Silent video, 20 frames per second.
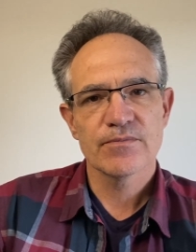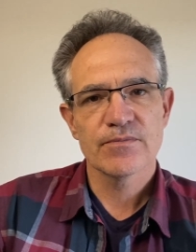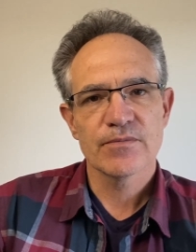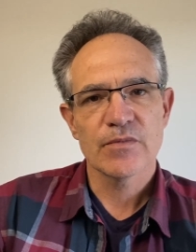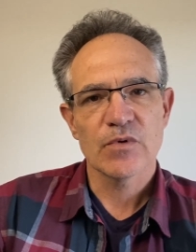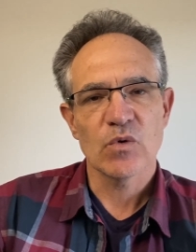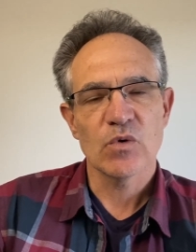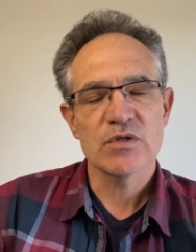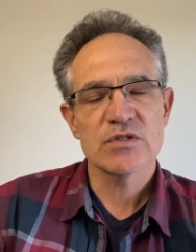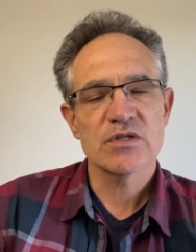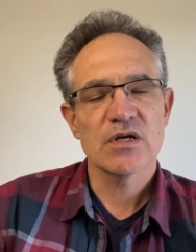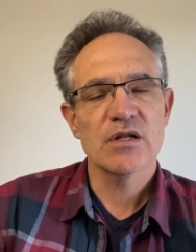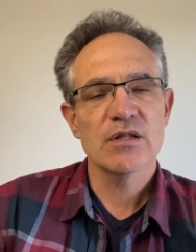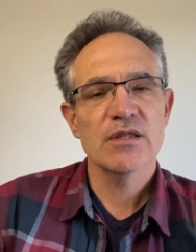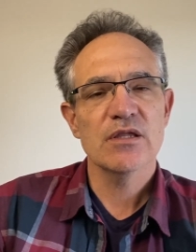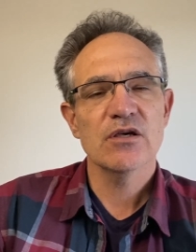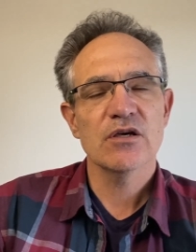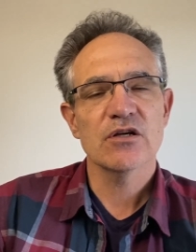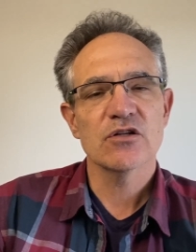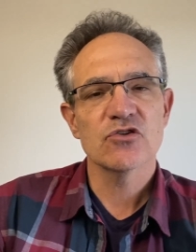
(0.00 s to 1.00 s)
What's the only thing
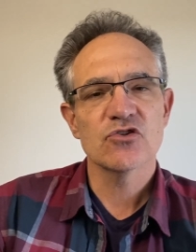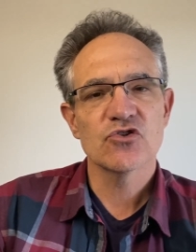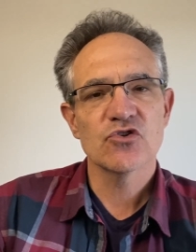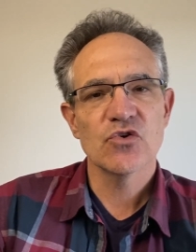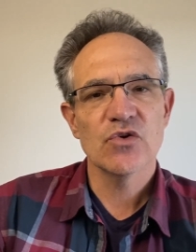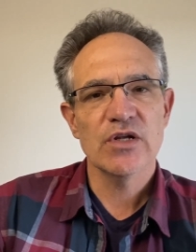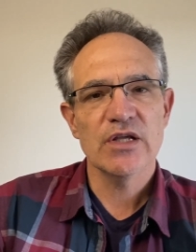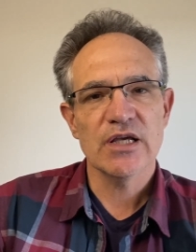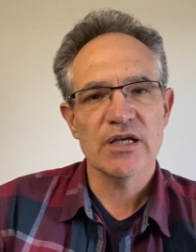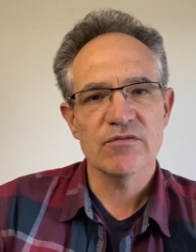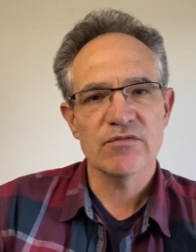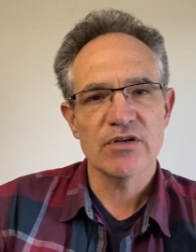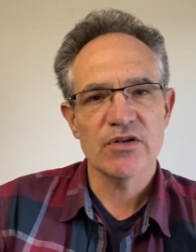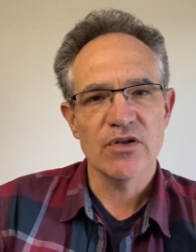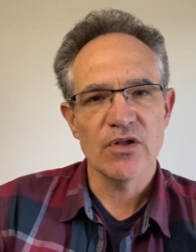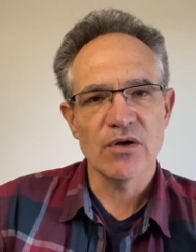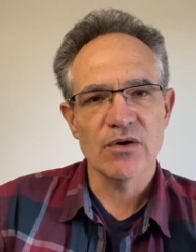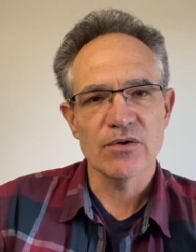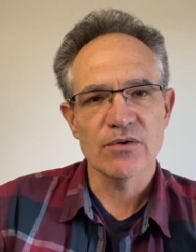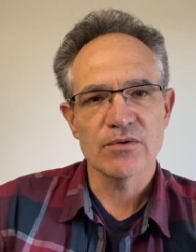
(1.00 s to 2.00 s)
you can truly ever
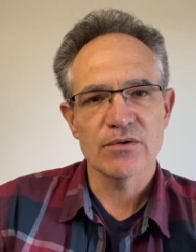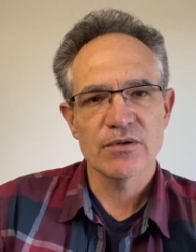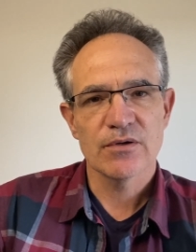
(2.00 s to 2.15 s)
know?